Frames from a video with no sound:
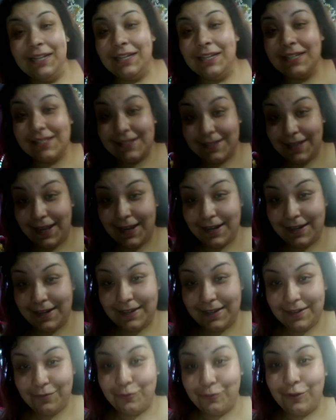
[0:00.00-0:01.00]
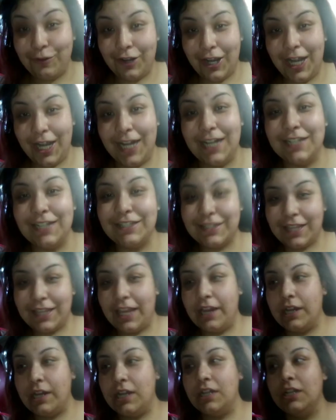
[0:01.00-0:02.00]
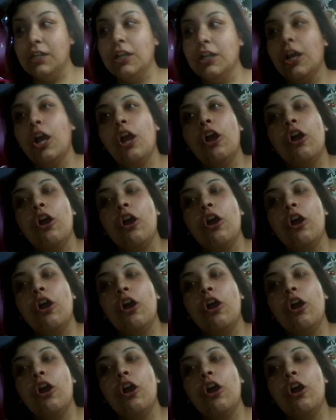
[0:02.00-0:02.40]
of excited, worried, and scared